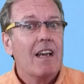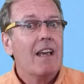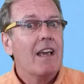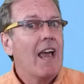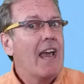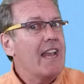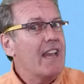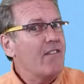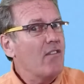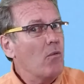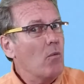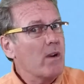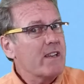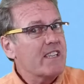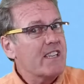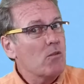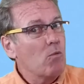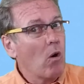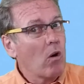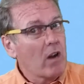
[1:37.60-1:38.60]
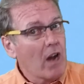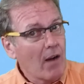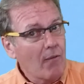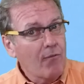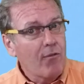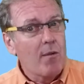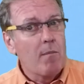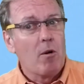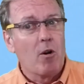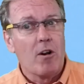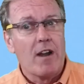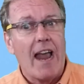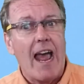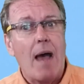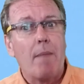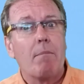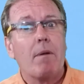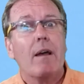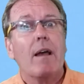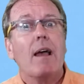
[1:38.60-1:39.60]
And even when she woke up from her
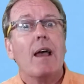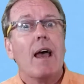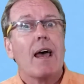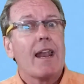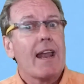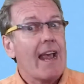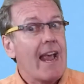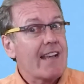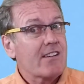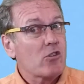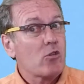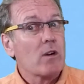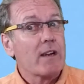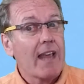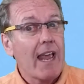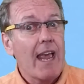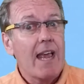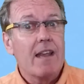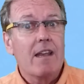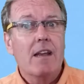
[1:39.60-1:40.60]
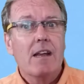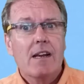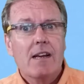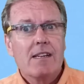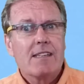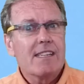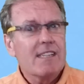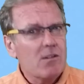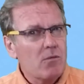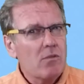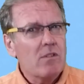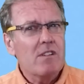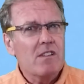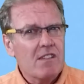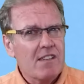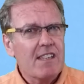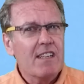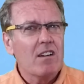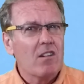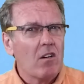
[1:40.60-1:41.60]
nap and I asked her again, she was
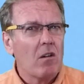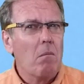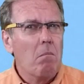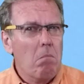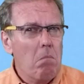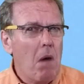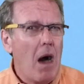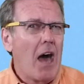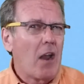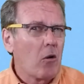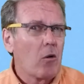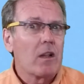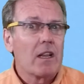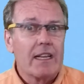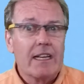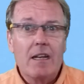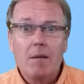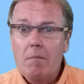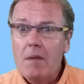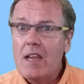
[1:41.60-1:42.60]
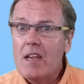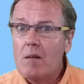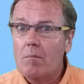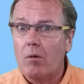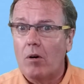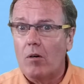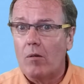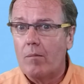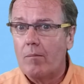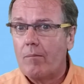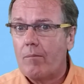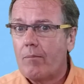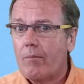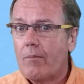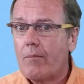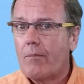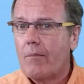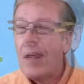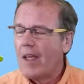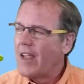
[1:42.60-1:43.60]
still moderately amenable.
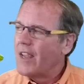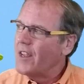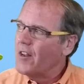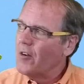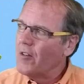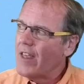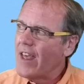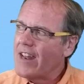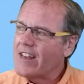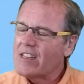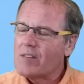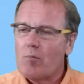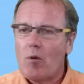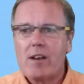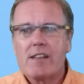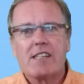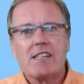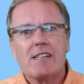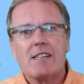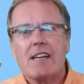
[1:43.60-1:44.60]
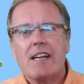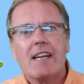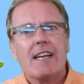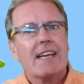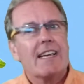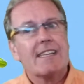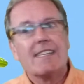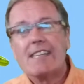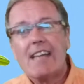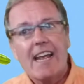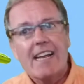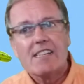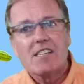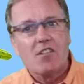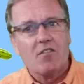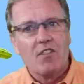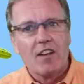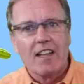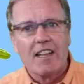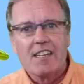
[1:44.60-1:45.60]
You know that expression, it takes
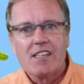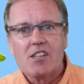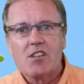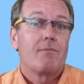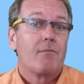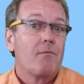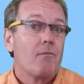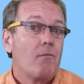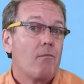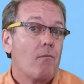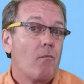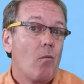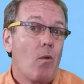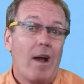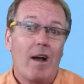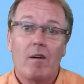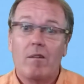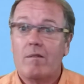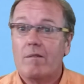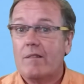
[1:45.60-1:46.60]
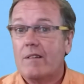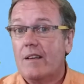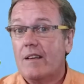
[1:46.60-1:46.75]
a village? Well,